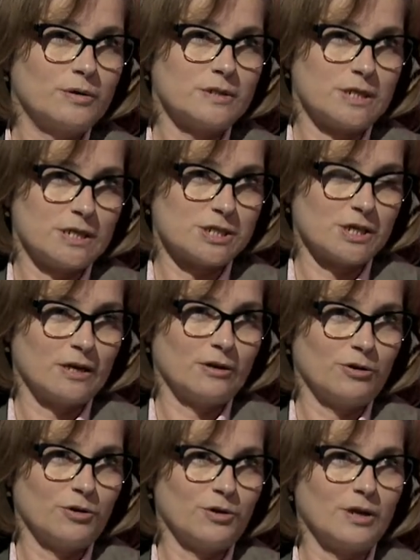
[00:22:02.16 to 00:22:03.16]
teaching
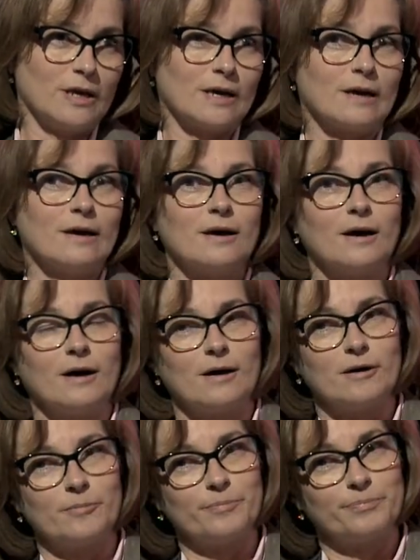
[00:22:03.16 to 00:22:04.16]
and learning
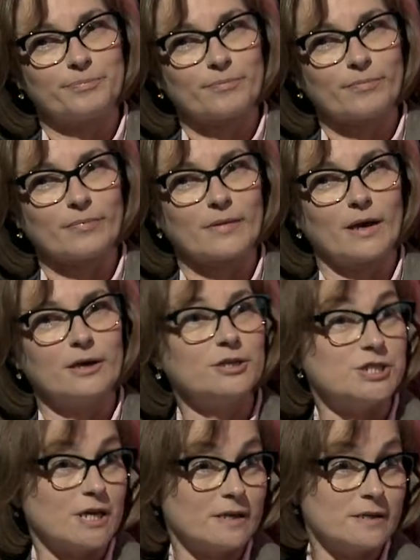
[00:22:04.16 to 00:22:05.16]

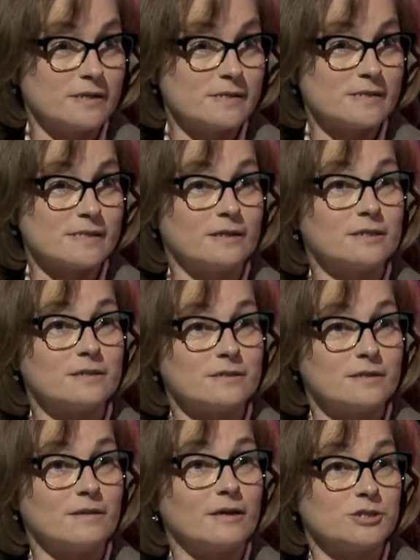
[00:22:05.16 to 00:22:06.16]
agendas
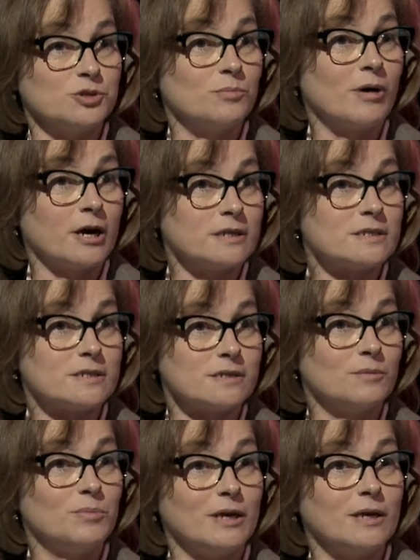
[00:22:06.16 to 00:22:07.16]
that you might
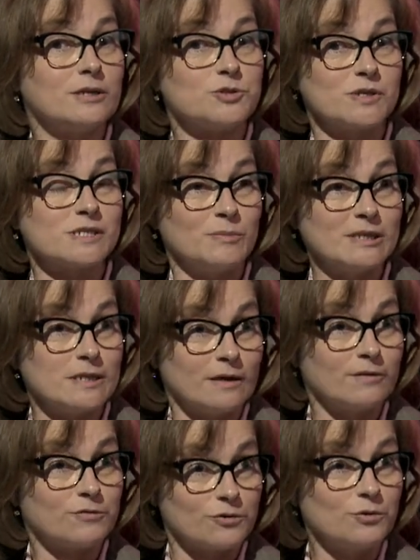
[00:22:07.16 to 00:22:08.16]
be
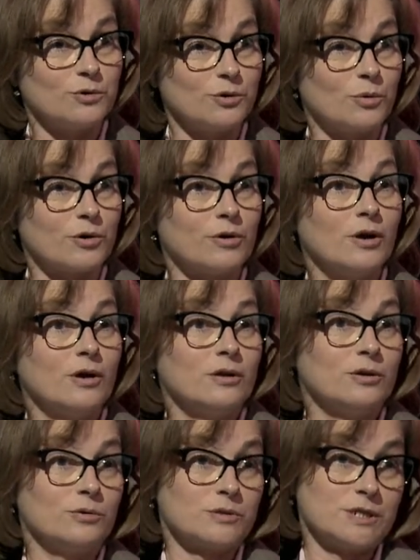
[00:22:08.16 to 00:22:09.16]
transmitting through your